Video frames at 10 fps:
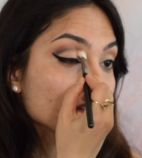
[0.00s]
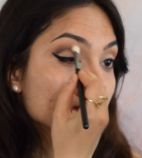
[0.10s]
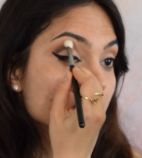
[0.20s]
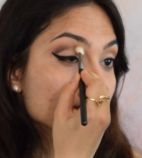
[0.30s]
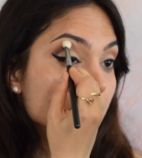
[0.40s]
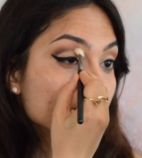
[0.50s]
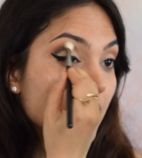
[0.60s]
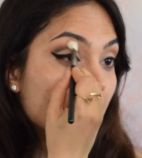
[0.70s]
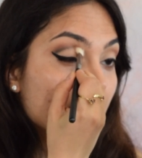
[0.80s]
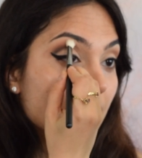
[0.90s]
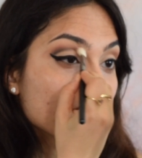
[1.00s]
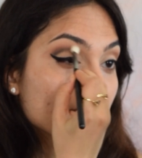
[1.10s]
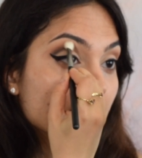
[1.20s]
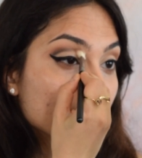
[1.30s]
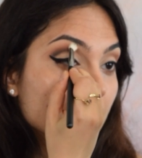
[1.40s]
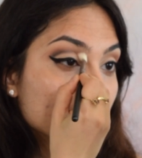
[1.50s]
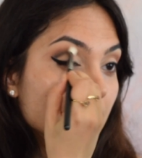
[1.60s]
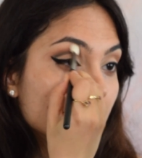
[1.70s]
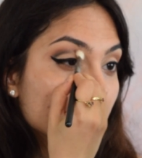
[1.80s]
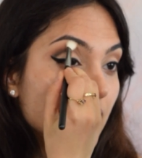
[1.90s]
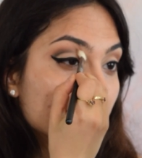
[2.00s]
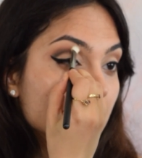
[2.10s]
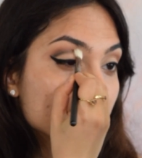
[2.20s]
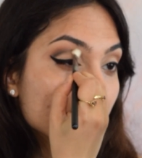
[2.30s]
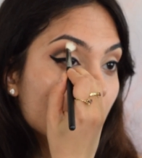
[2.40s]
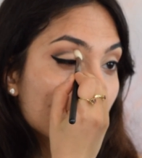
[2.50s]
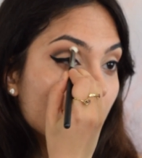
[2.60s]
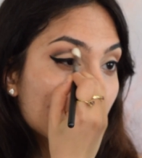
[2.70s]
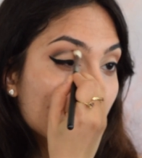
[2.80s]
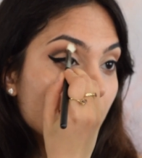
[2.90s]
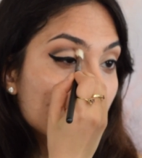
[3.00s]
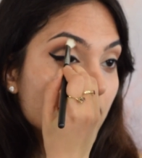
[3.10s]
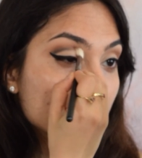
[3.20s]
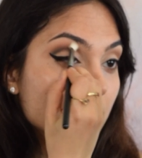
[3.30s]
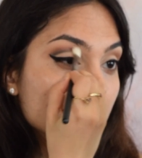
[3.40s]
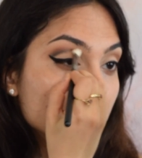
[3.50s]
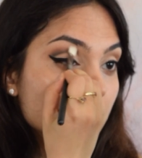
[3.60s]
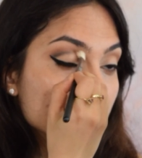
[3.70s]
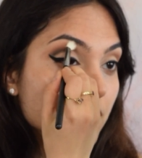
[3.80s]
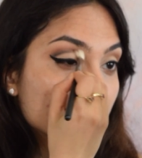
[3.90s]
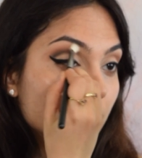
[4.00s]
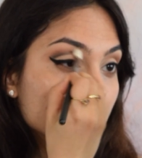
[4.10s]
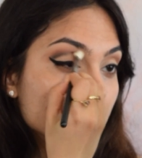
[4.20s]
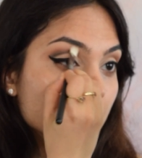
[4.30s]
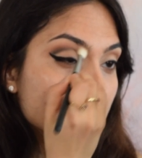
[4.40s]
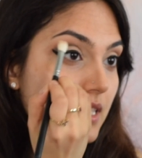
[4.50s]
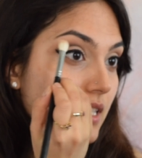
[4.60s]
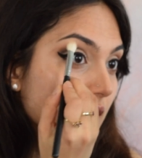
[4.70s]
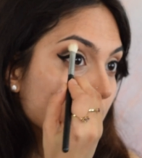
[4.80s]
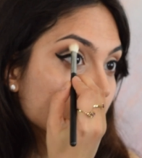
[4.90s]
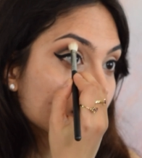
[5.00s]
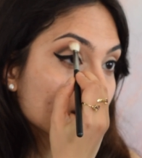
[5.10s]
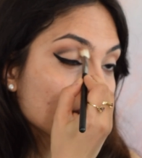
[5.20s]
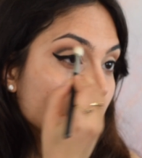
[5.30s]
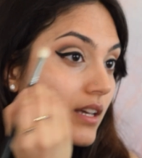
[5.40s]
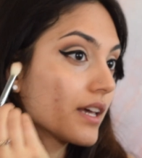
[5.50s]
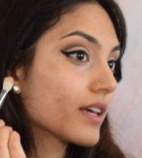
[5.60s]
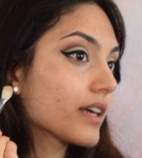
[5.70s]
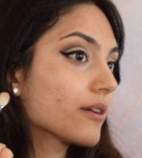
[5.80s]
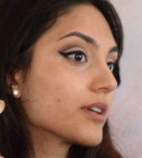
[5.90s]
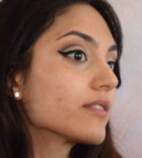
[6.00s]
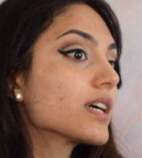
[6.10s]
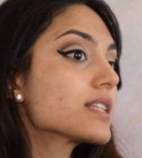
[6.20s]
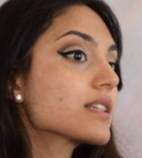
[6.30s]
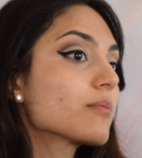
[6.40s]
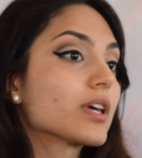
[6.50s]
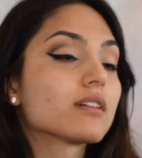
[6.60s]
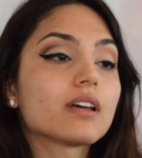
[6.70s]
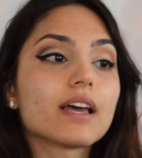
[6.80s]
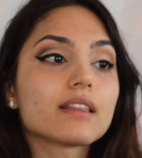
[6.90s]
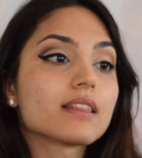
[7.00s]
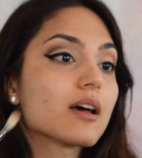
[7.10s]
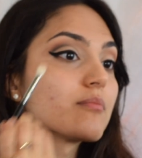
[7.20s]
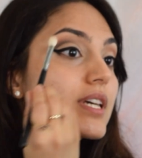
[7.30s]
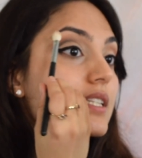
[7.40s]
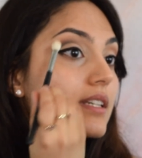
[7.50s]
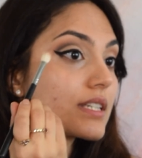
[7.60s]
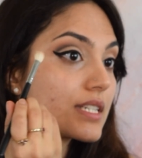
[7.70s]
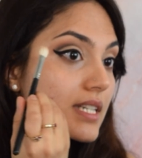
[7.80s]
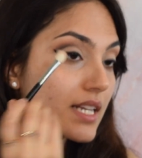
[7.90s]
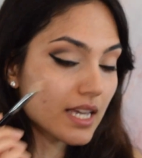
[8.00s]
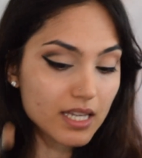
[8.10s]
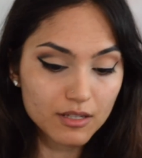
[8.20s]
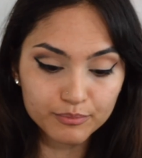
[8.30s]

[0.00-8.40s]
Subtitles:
so that I can get into all the folds of my skin and get rid of that skipping. And that basically did it.